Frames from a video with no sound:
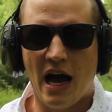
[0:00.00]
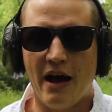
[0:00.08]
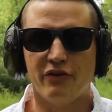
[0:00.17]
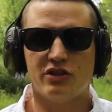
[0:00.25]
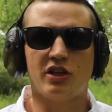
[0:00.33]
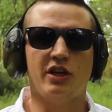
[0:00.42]

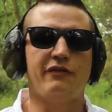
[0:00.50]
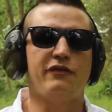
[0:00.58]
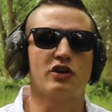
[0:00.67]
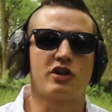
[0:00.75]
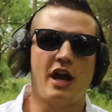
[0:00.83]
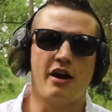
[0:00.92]
Obviously, if
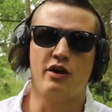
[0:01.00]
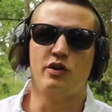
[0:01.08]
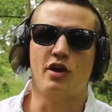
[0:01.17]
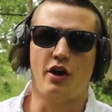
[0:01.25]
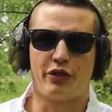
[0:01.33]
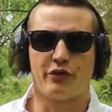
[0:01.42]
you're
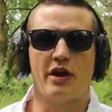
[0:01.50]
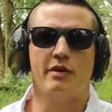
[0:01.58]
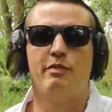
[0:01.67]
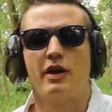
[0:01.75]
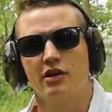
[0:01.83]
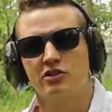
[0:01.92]
carrying a
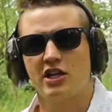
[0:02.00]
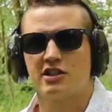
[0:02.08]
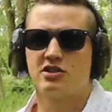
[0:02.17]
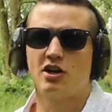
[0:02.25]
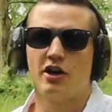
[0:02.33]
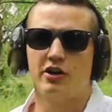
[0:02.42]
threaded barrel,
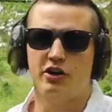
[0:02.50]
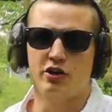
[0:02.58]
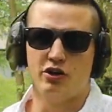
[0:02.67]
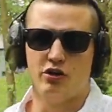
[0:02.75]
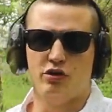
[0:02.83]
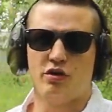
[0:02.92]
chances are
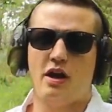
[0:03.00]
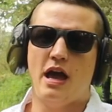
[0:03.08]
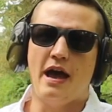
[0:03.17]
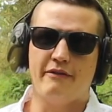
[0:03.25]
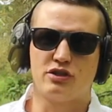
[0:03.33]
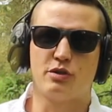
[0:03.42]
you
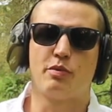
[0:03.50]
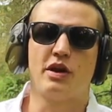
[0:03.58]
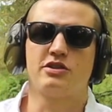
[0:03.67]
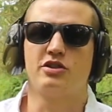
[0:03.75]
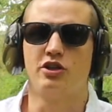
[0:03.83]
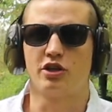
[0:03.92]
have a
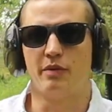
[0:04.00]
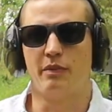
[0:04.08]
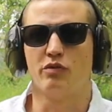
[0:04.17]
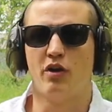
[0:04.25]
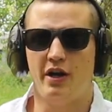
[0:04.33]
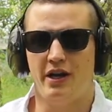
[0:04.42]
suppressor and you're gonna be
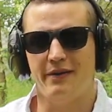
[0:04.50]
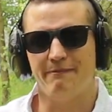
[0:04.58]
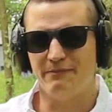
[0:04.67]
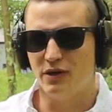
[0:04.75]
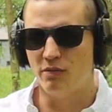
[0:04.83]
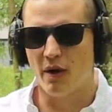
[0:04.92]
running it.
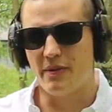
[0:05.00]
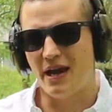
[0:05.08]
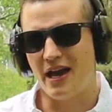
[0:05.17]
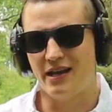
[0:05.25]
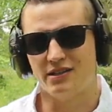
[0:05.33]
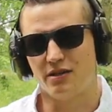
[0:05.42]
You might be
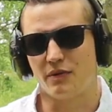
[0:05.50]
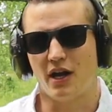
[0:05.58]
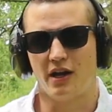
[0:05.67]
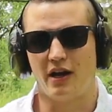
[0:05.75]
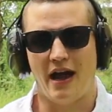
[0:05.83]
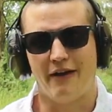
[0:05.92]
adding some
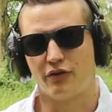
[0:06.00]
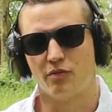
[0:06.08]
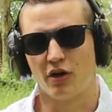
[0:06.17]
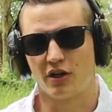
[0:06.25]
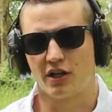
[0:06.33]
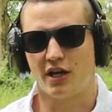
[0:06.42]
kind of
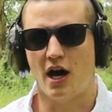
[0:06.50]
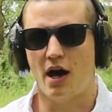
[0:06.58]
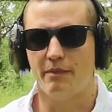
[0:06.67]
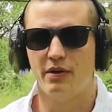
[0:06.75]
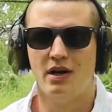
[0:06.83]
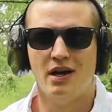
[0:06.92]
aftermarket
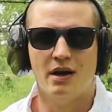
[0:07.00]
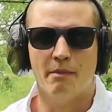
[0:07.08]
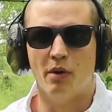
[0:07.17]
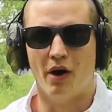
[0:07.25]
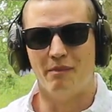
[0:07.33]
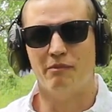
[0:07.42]
comp.
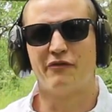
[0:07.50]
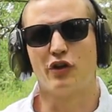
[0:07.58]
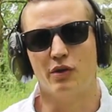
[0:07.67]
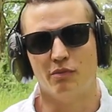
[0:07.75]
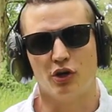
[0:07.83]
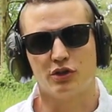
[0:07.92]
But for
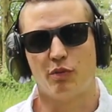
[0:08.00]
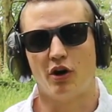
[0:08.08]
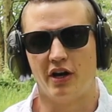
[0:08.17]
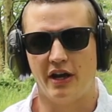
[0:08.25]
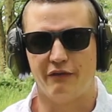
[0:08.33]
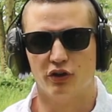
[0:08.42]
the most
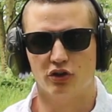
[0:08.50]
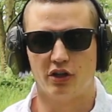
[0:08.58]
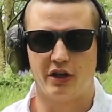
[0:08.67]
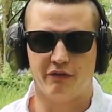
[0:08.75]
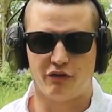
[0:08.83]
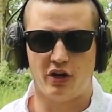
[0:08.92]
part, if you're
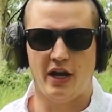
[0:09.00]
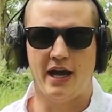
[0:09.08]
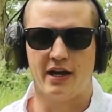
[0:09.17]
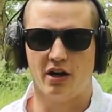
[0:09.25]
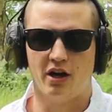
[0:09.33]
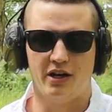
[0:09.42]
looking for a
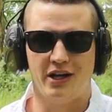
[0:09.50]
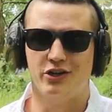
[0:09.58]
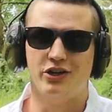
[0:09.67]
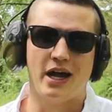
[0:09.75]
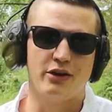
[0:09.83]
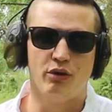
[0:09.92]
handgun and
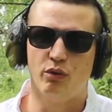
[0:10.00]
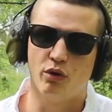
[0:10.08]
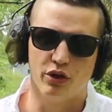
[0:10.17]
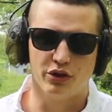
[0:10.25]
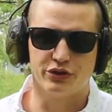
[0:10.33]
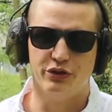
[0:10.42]
you're not doing one
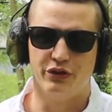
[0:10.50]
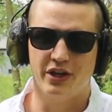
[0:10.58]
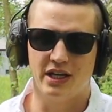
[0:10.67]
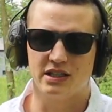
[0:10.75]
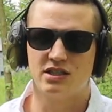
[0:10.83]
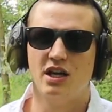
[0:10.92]
of those two
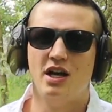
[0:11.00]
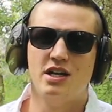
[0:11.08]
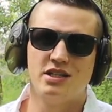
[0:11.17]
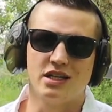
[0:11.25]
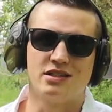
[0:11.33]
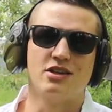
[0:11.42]
things,
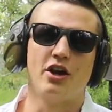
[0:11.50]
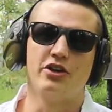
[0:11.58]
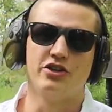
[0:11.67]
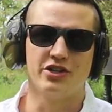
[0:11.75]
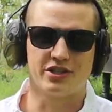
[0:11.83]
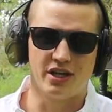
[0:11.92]
chances are
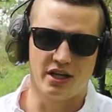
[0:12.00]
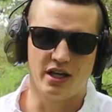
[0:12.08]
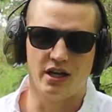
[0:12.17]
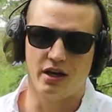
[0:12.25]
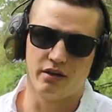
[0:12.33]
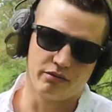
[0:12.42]
you're just gonna
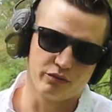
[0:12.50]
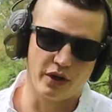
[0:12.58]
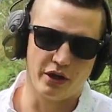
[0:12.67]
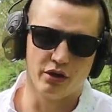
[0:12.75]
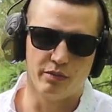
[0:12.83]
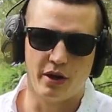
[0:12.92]
get a
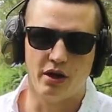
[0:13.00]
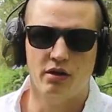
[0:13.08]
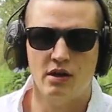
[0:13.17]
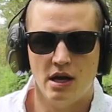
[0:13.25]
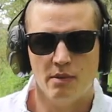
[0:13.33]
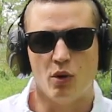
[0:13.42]
regular barrel.
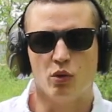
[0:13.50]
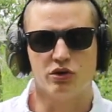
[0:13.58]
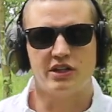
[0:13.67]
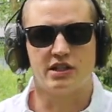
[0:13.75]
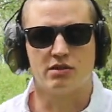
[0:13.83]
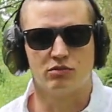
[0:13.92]
But we'll
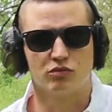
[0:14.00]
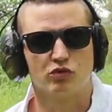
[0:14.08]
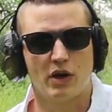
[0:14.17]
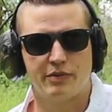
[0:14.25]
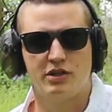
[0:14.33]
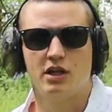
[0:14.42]
take some
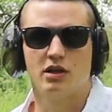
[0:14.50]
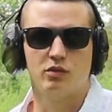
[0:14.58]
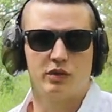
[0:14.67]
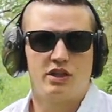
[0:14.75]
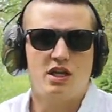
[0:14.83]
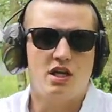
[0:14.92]
reps here
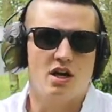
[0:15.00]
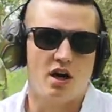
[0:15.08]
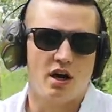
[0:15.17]
with the